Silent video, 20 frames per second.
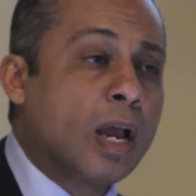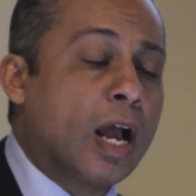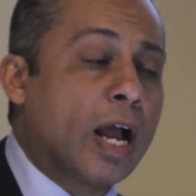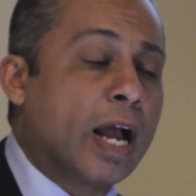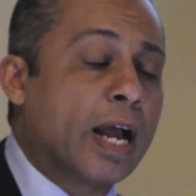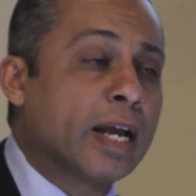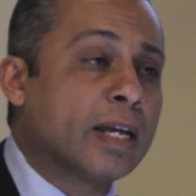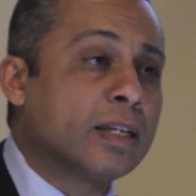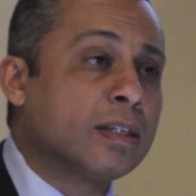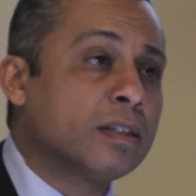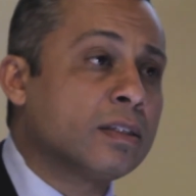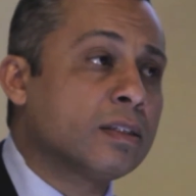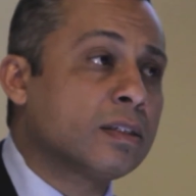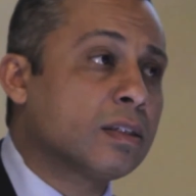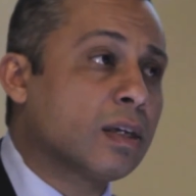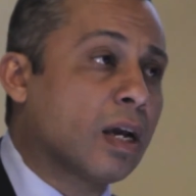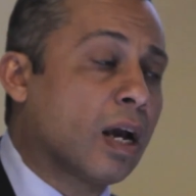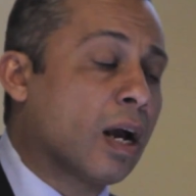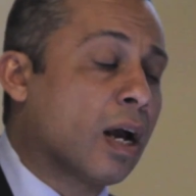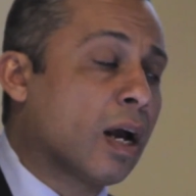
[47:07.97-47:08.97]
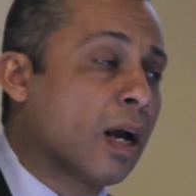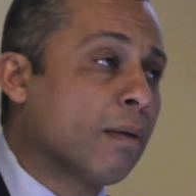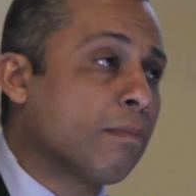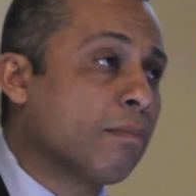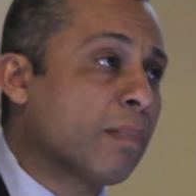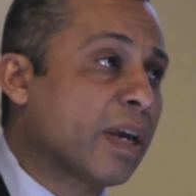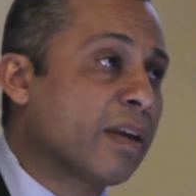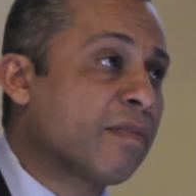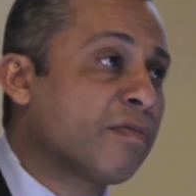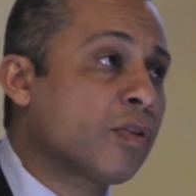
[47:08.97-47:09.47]
And
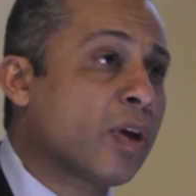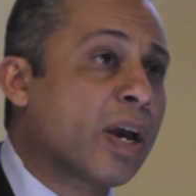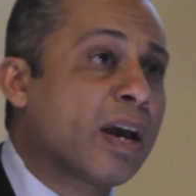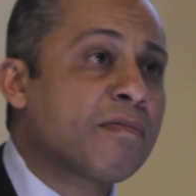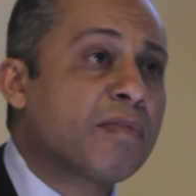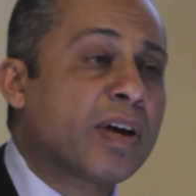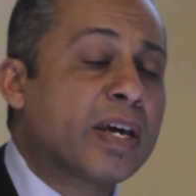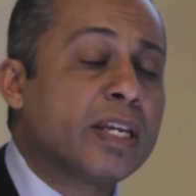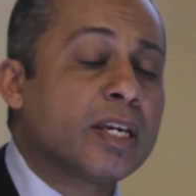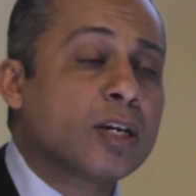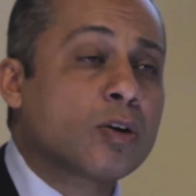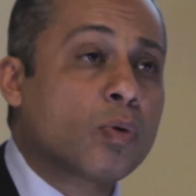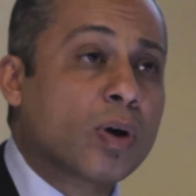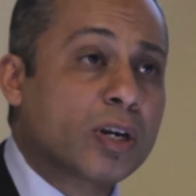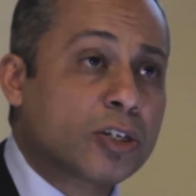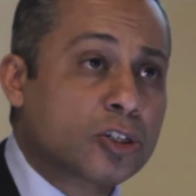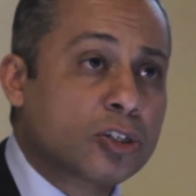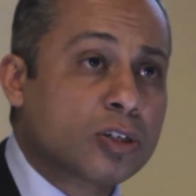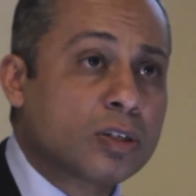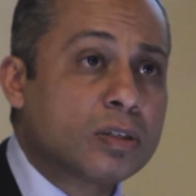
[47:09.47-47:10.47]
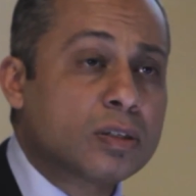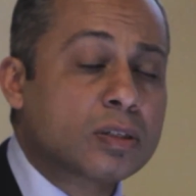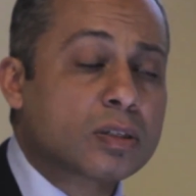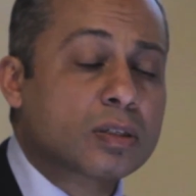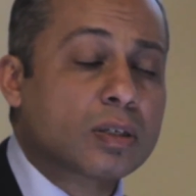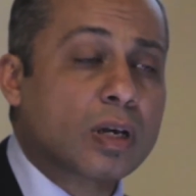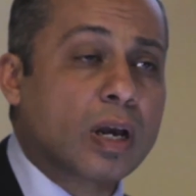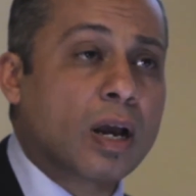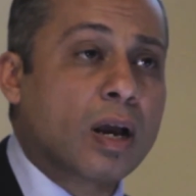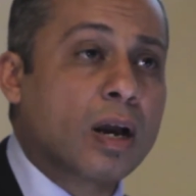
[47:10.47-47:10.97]
if you have any
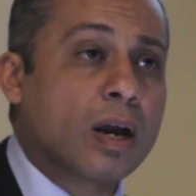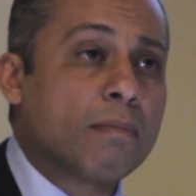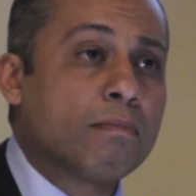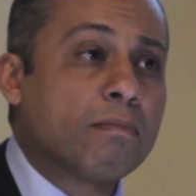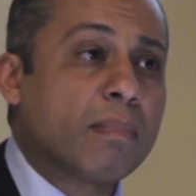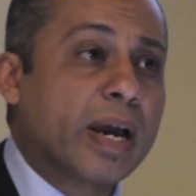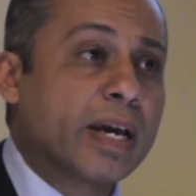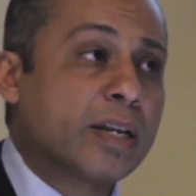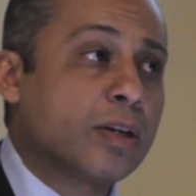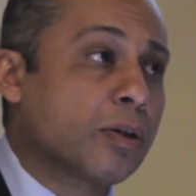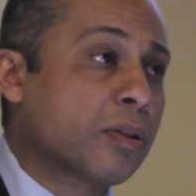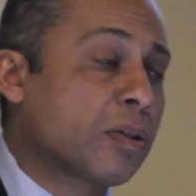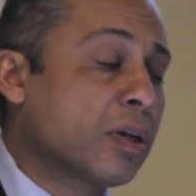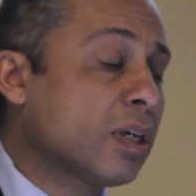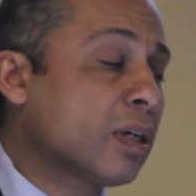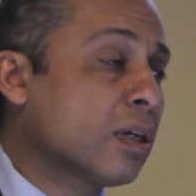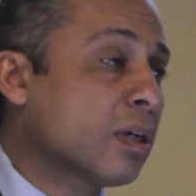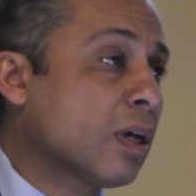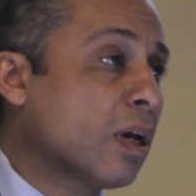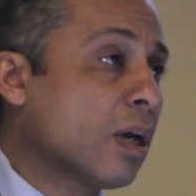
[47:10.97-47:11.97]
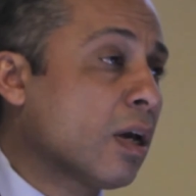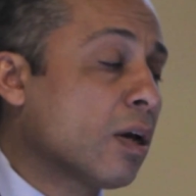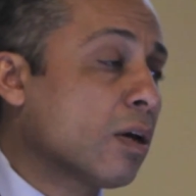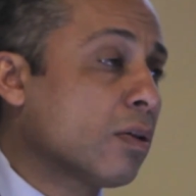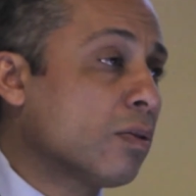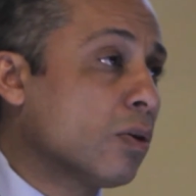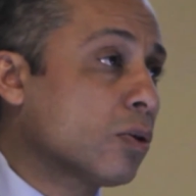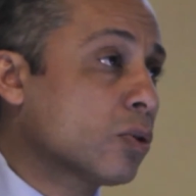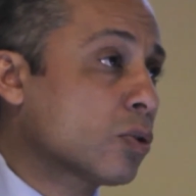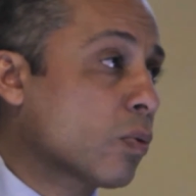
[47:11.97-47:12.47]
questions and you think
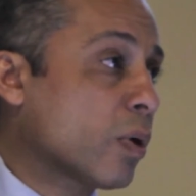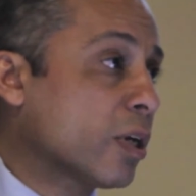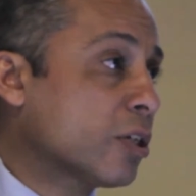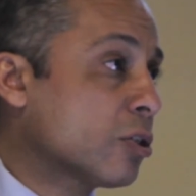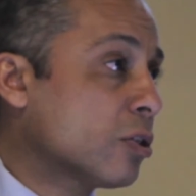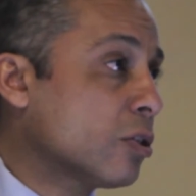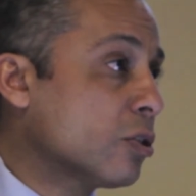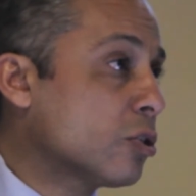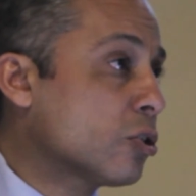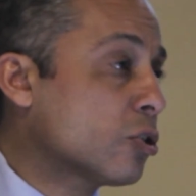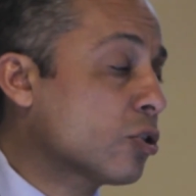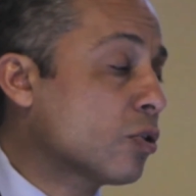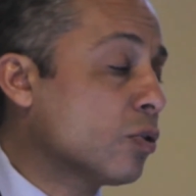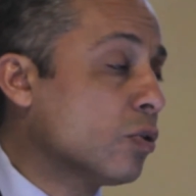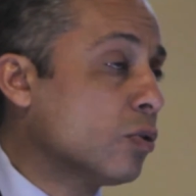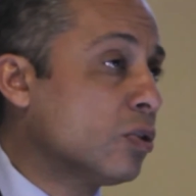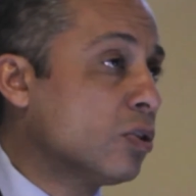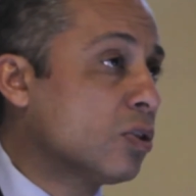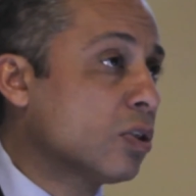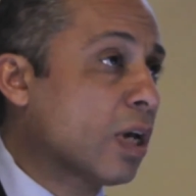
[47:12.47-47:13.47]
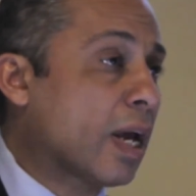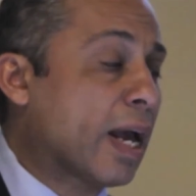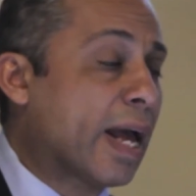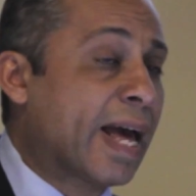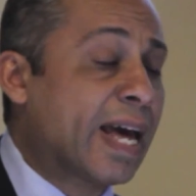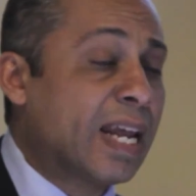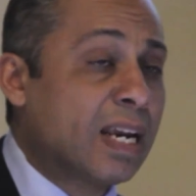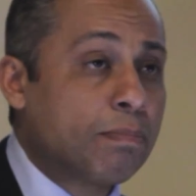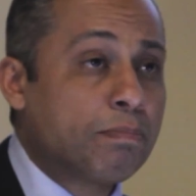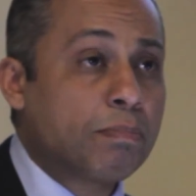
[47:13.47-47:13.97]
those questions could
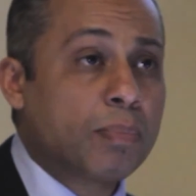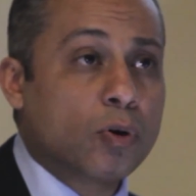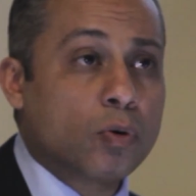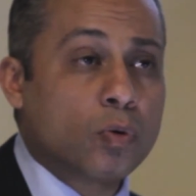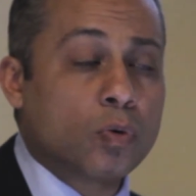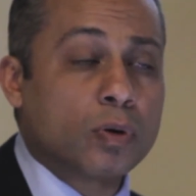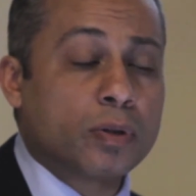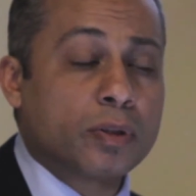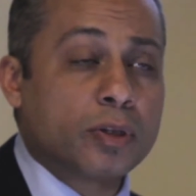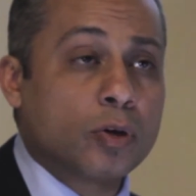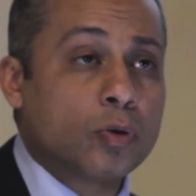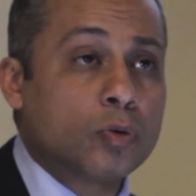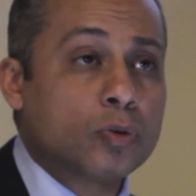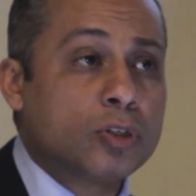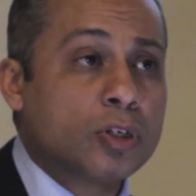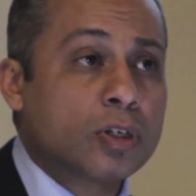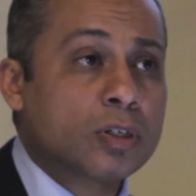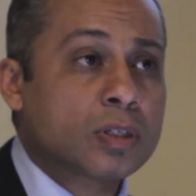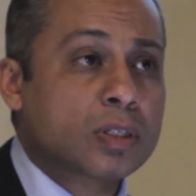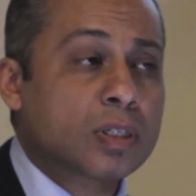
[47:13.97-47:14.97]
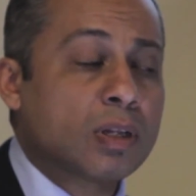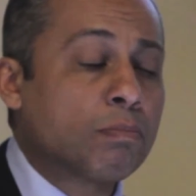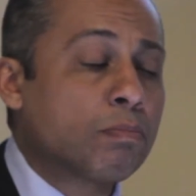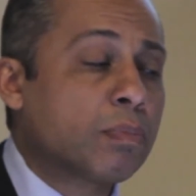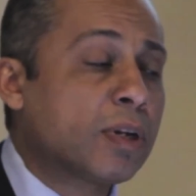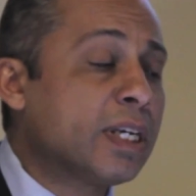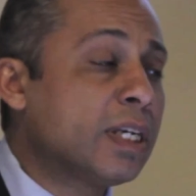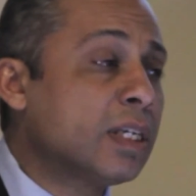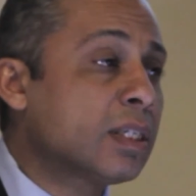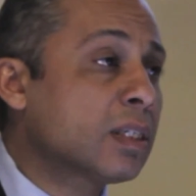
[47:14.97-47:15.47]
help all the audience, then
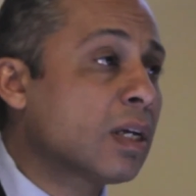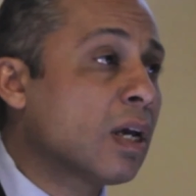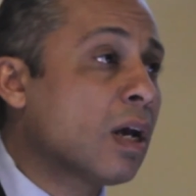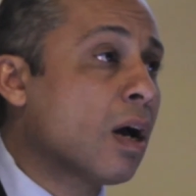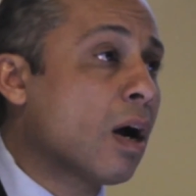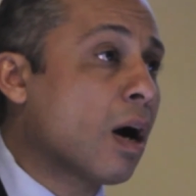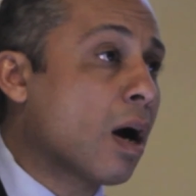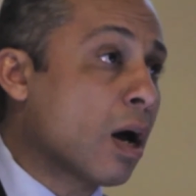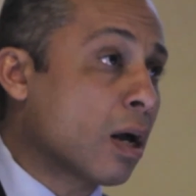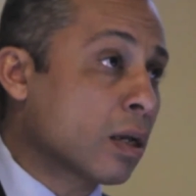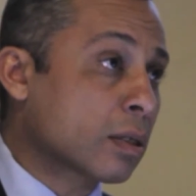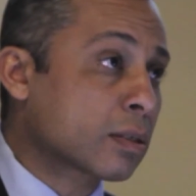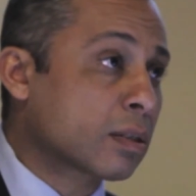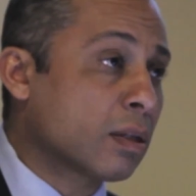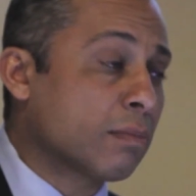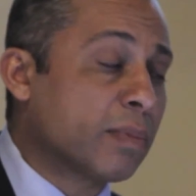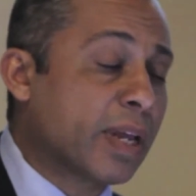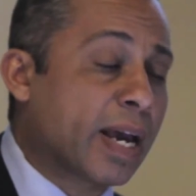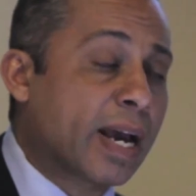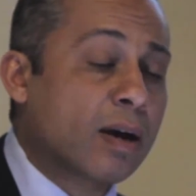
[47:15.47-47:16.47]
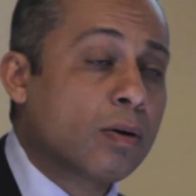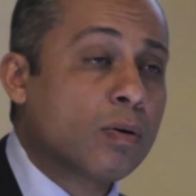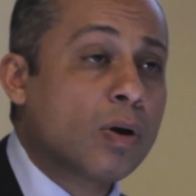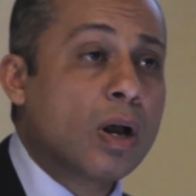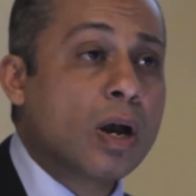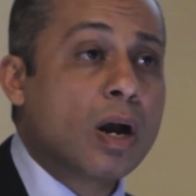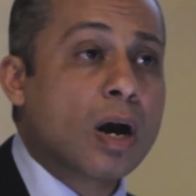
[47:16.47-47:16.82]
please ask them now.